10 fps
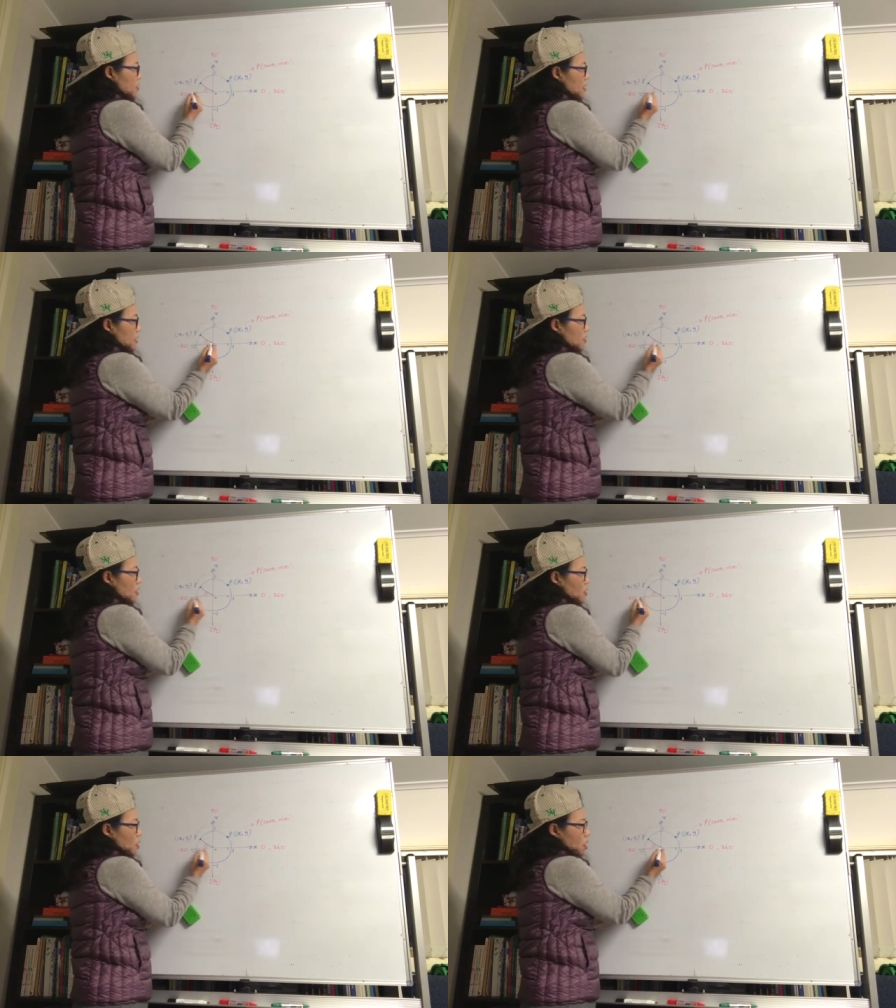that's
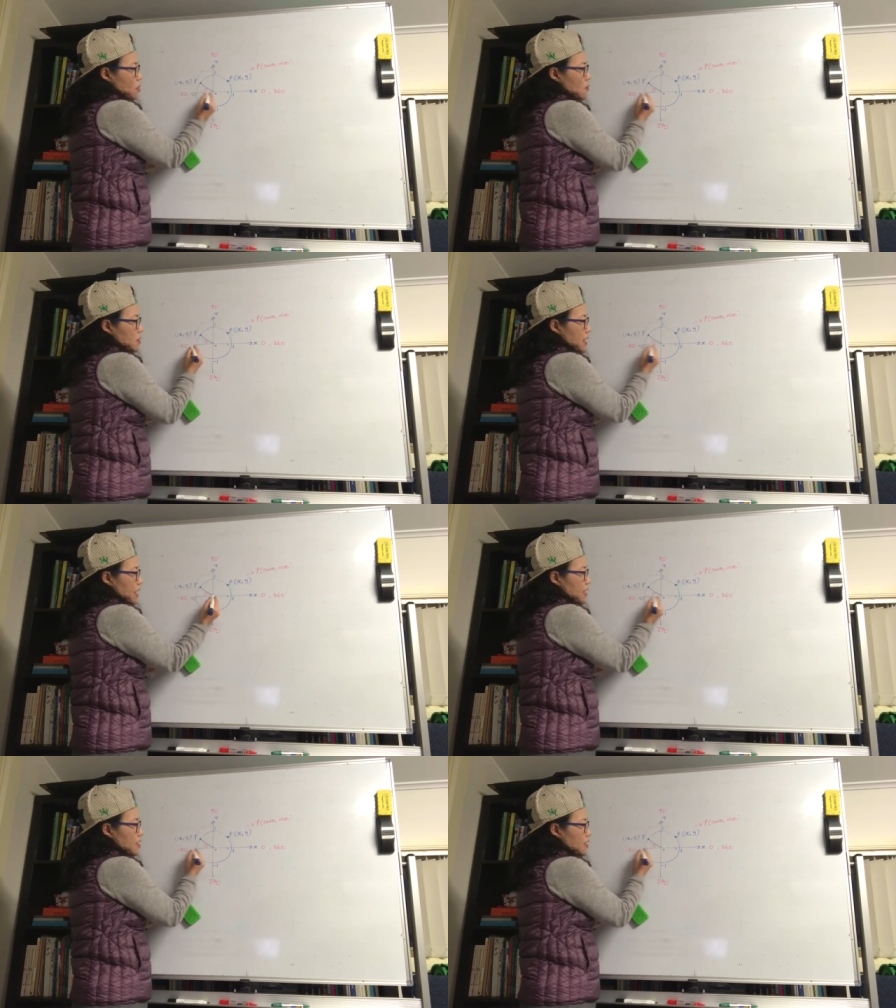
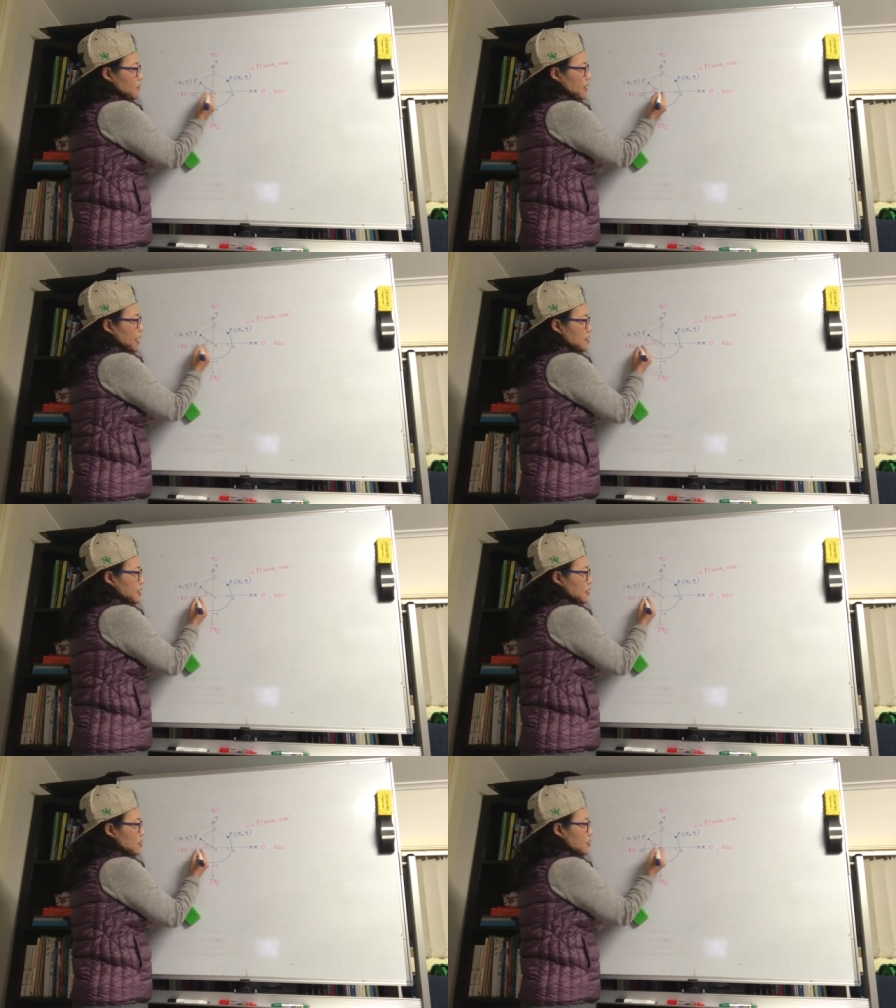negative
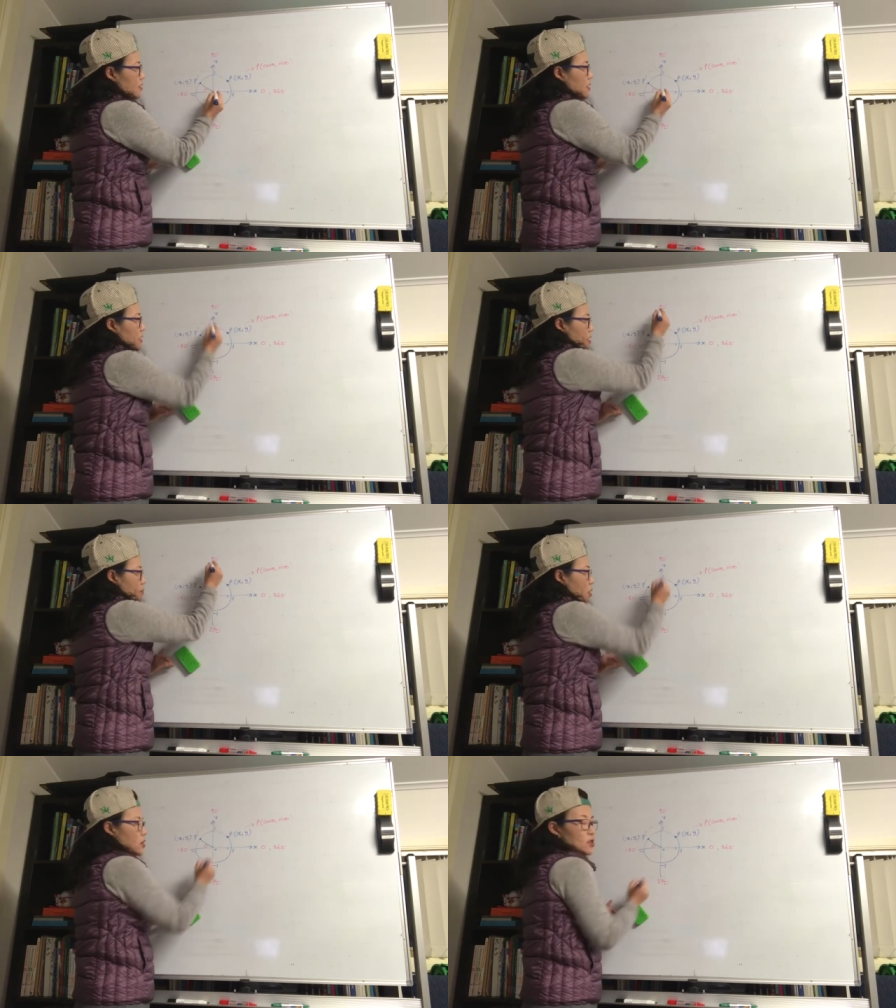x-axis, that's
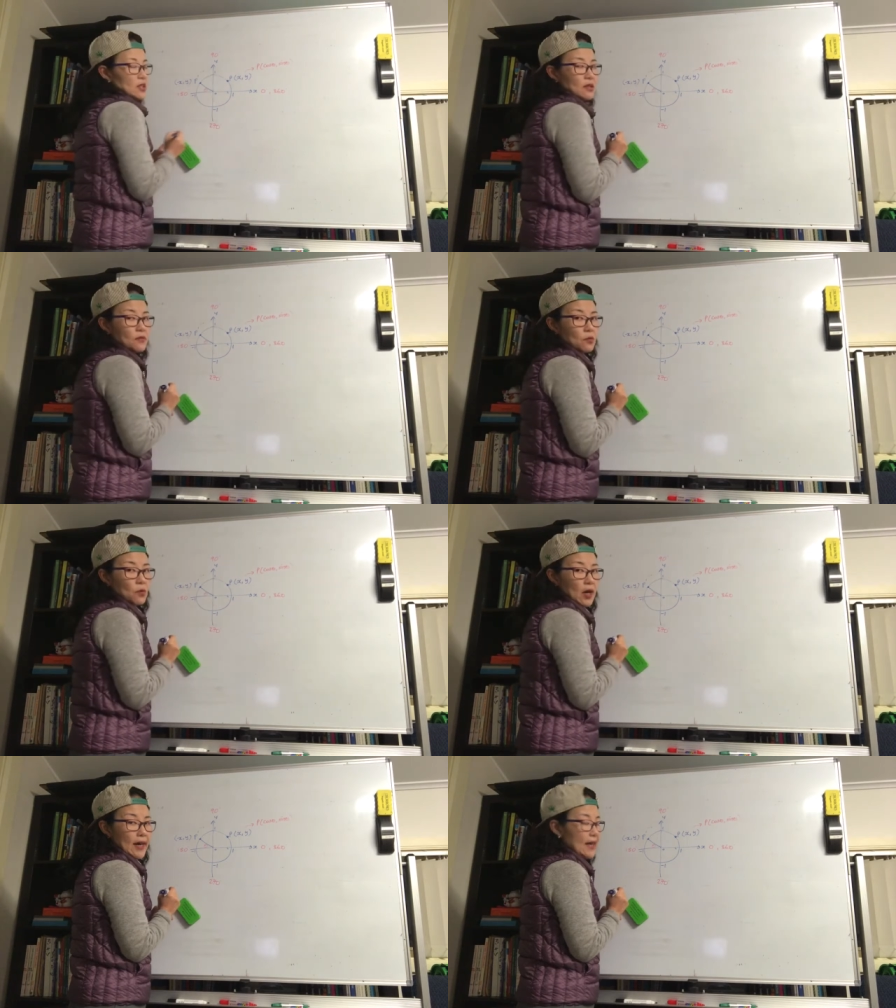positive
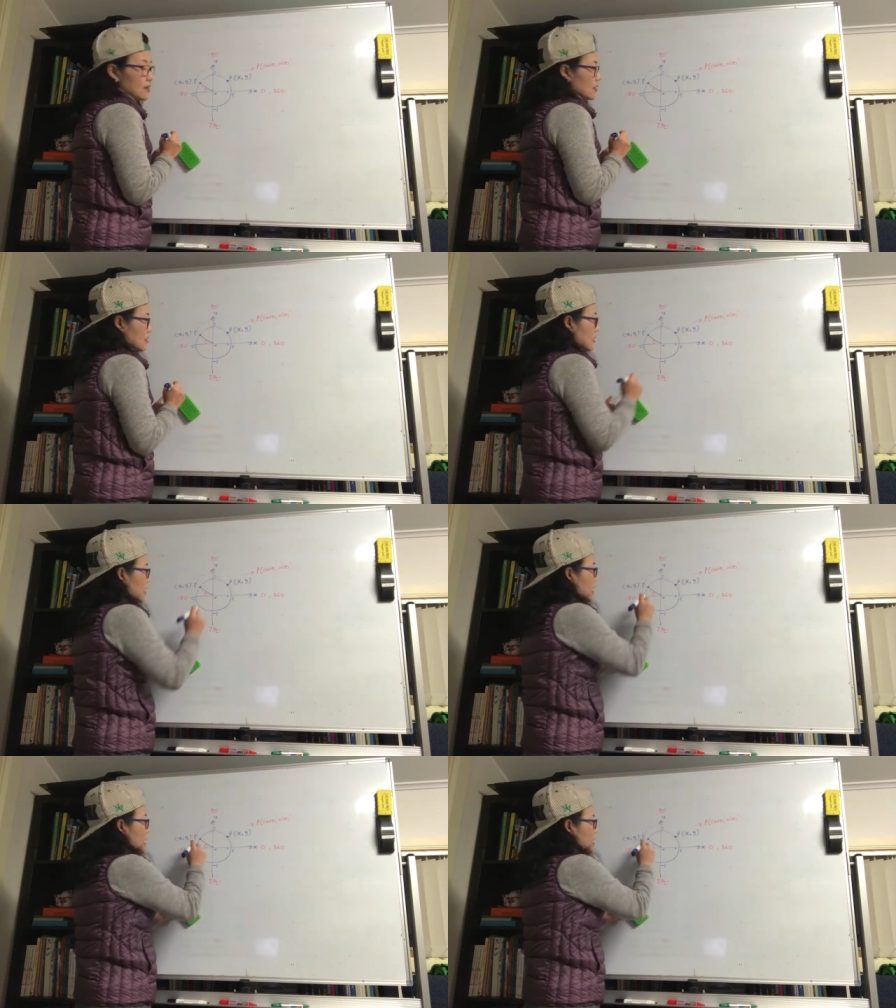y-axis.
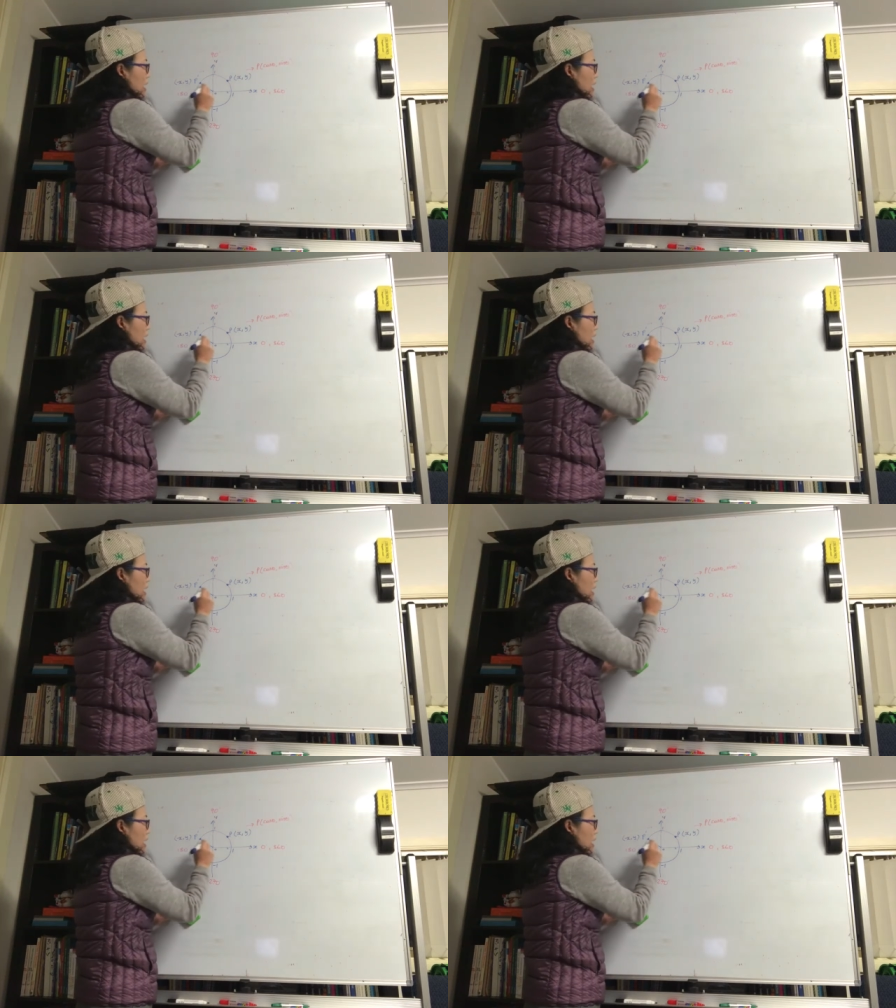Now,